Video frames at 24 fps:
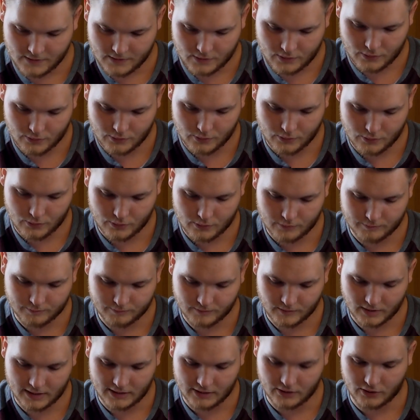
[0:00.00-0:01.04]
who
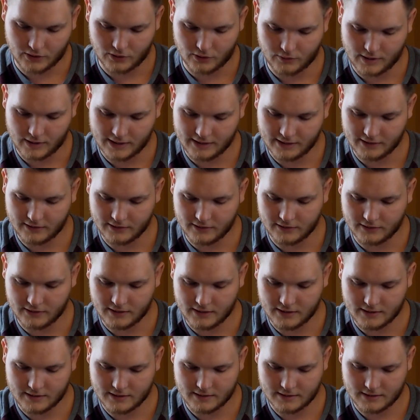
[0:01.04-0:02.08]
incur
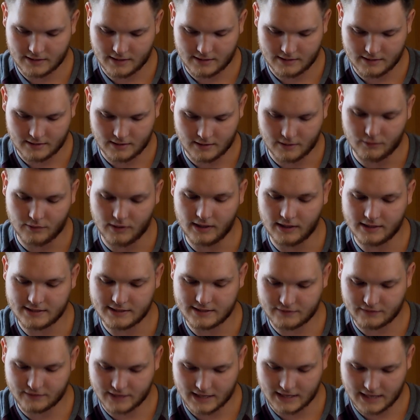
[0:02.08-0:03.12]

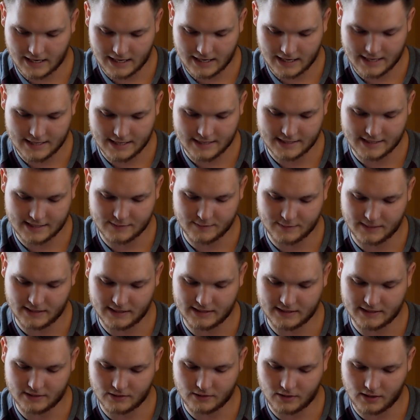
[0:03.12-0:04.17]
relatively high
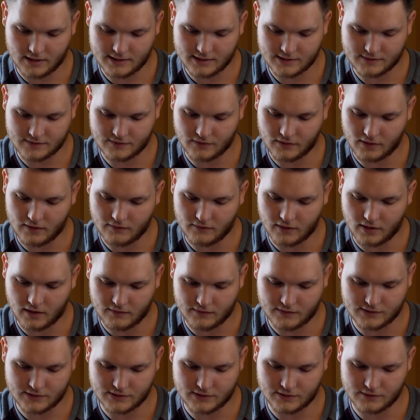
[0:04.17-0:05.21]
expected costs of
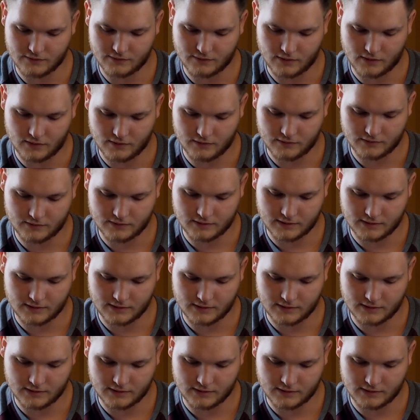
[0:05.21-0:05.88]
officer-involved